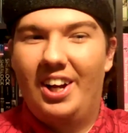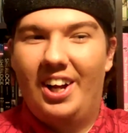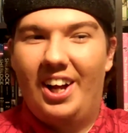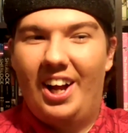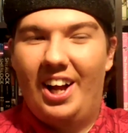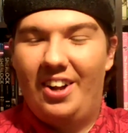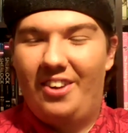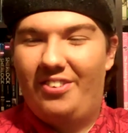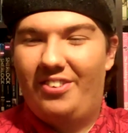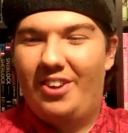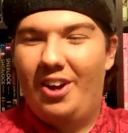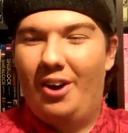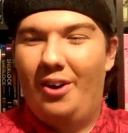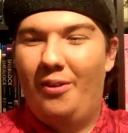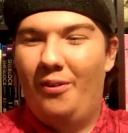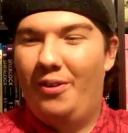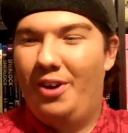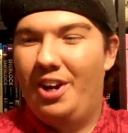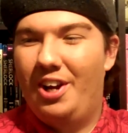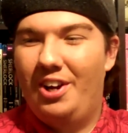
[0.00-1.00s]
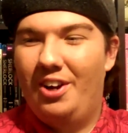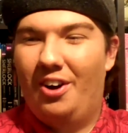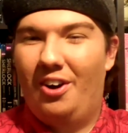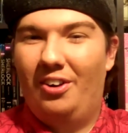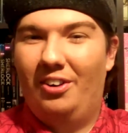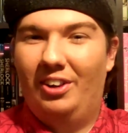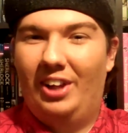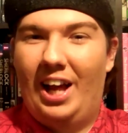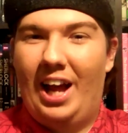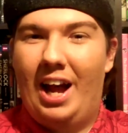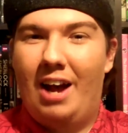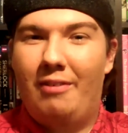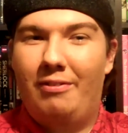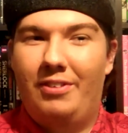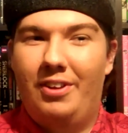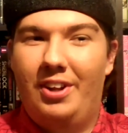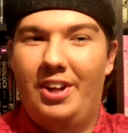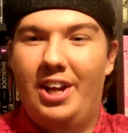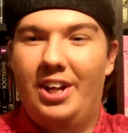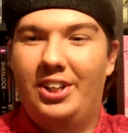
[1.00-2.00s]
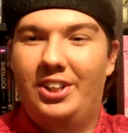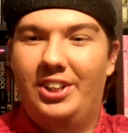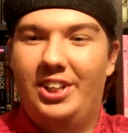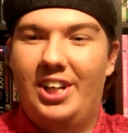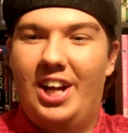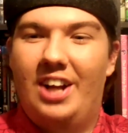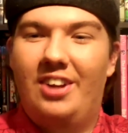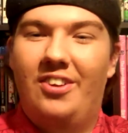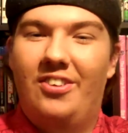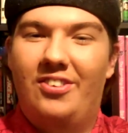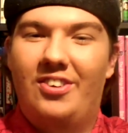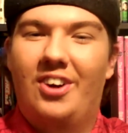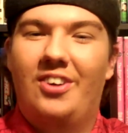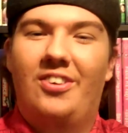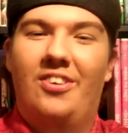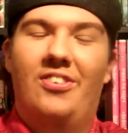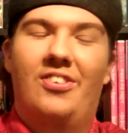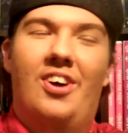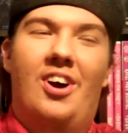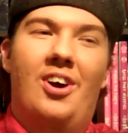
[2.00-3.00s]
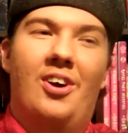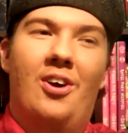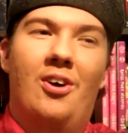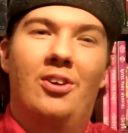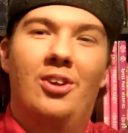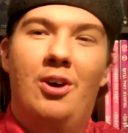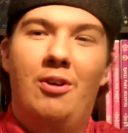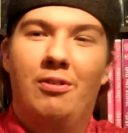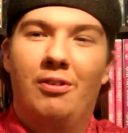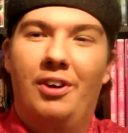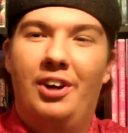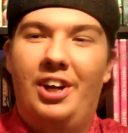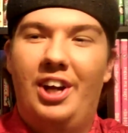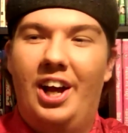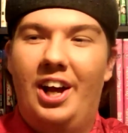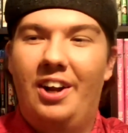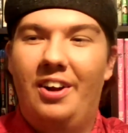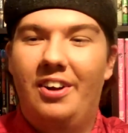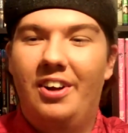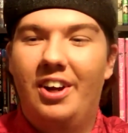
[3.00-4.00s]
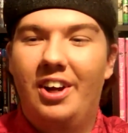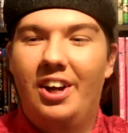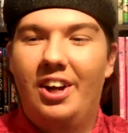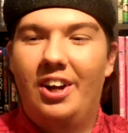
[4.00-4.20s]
And so we all laughed, and then she had to start the song all over again